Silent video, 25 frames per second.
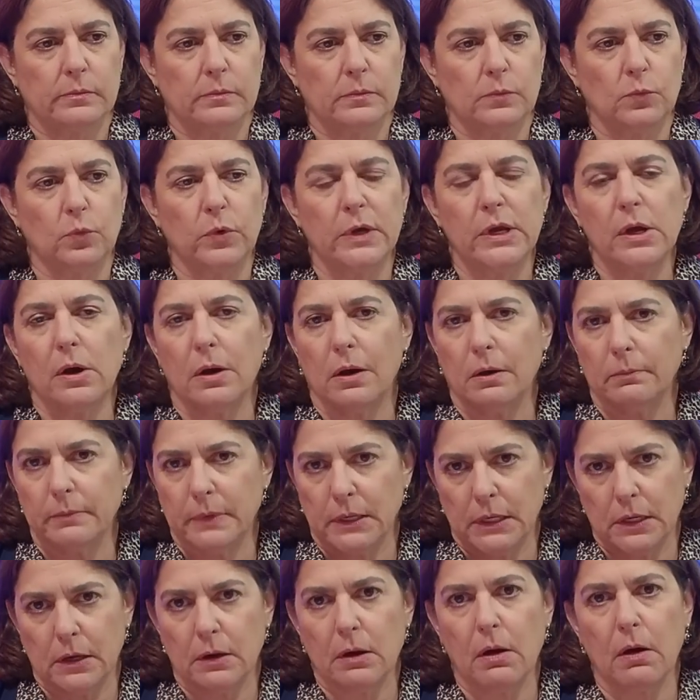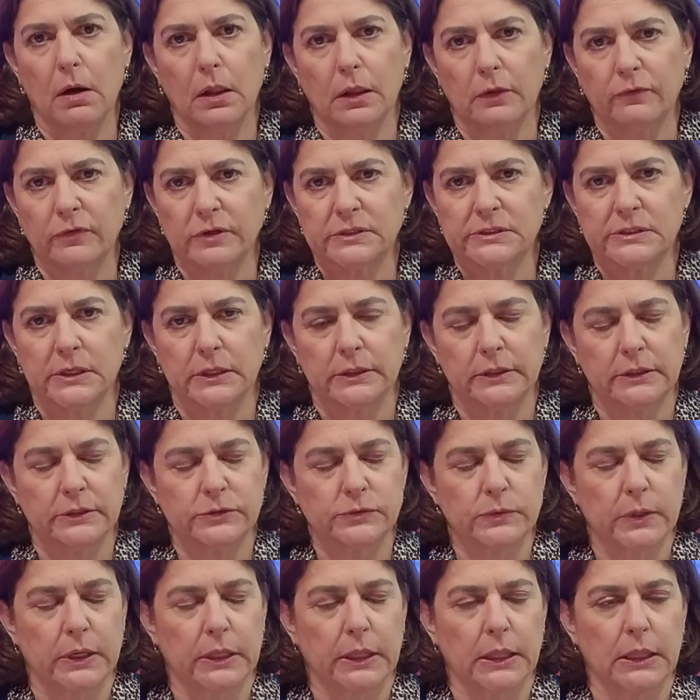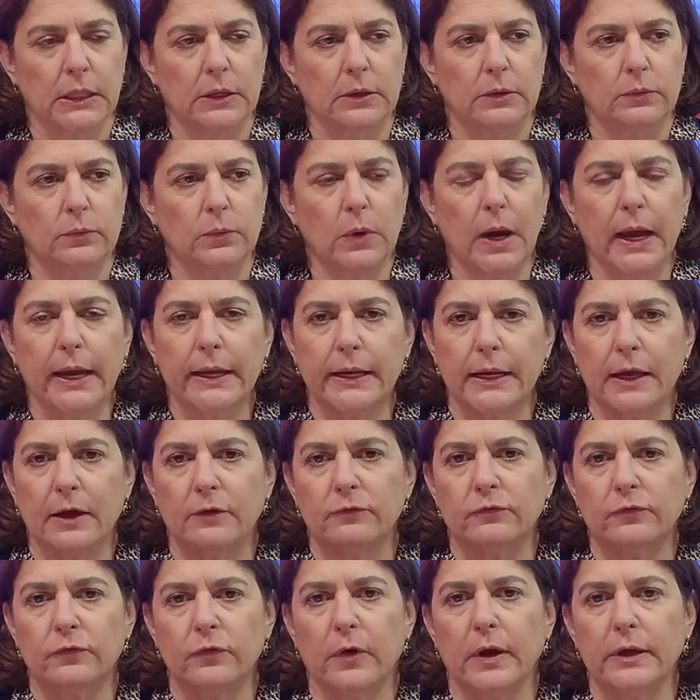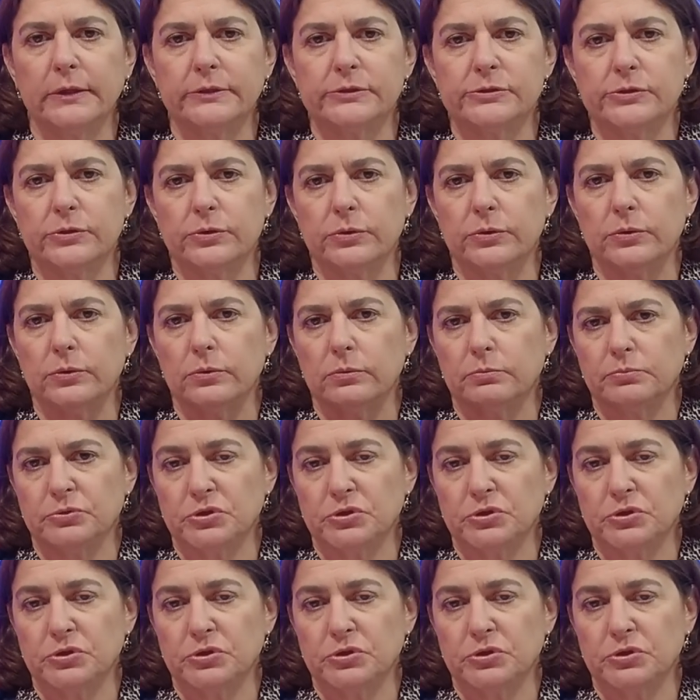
we all, meaning all of us on the Israeli right, have friends who,